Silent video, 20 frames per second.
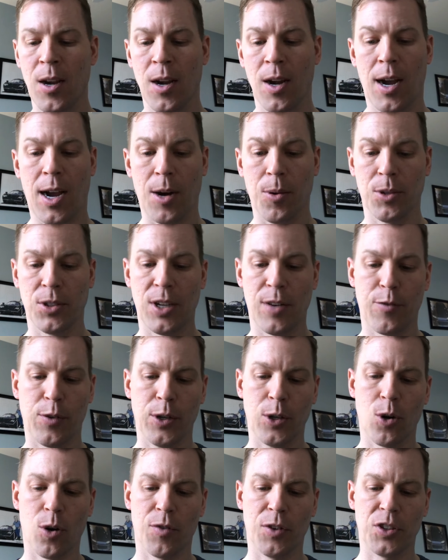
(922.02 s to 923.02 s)
I will definitely
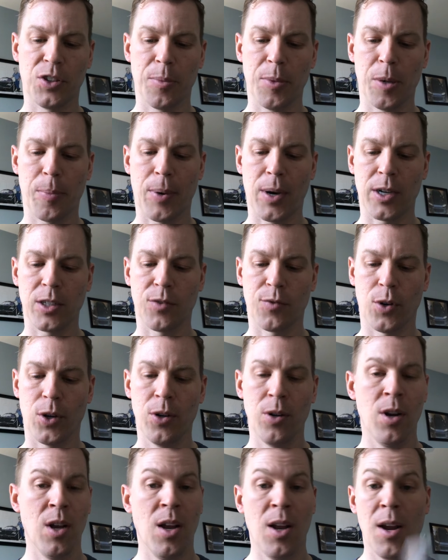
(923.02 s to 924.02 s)
go over some of your products for
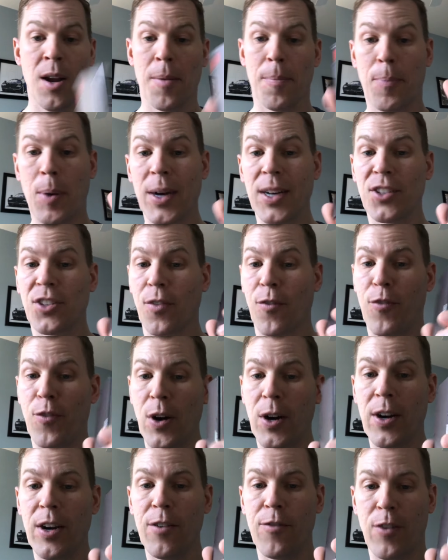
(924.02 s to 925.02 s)
you. But it's a
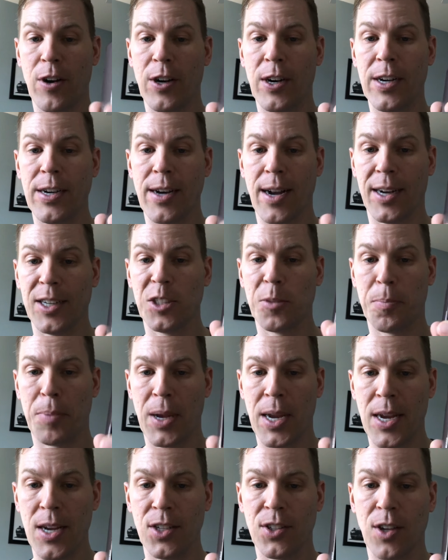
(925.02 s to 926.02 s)
very, very nice
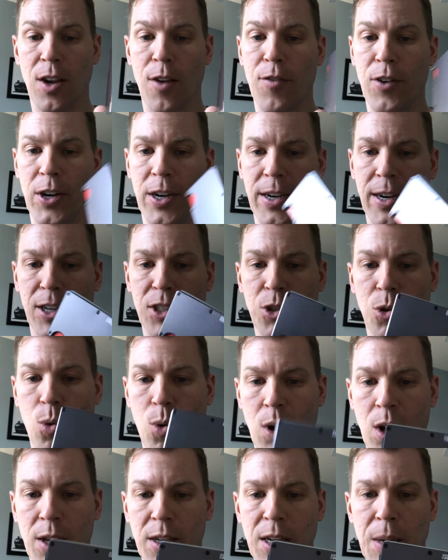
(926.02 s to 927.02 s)
piece, a very nice
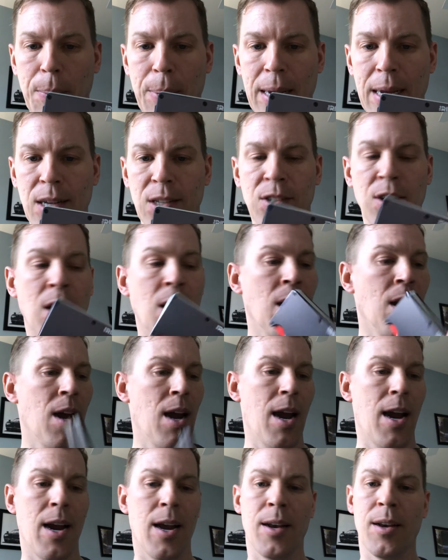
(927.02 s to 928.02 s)
quality piece,
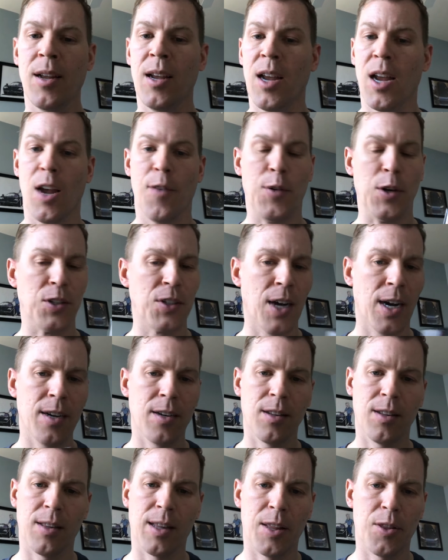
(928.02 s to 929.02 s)
and if you're tired
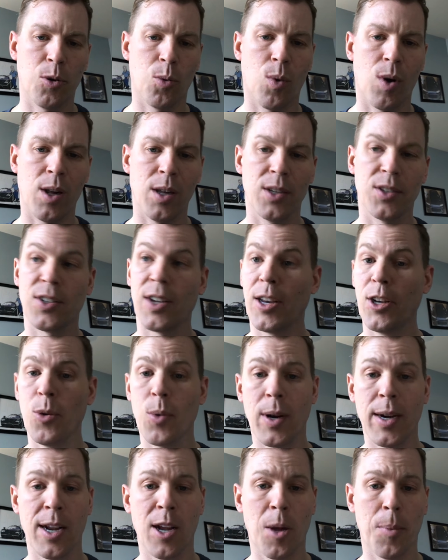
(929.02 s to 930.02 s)
of the leather wallets and you
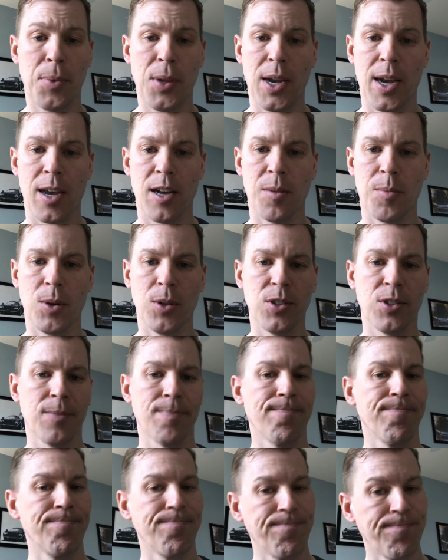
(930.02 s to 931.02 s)
want to help the animals
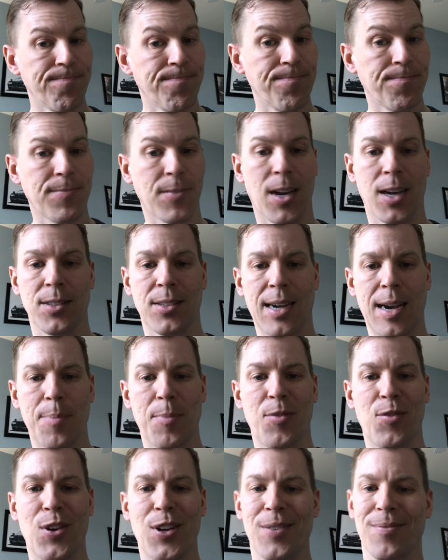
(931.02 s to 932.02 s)
on top
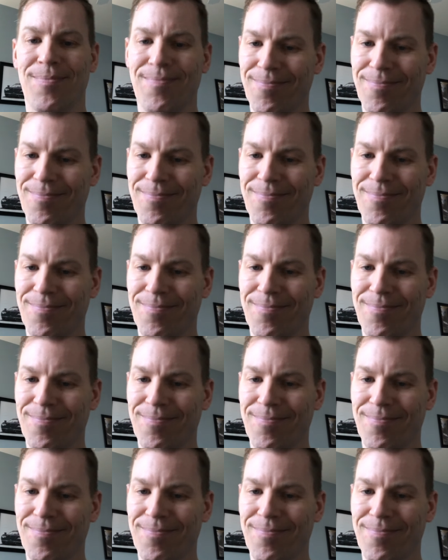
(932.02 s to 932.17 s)
of it,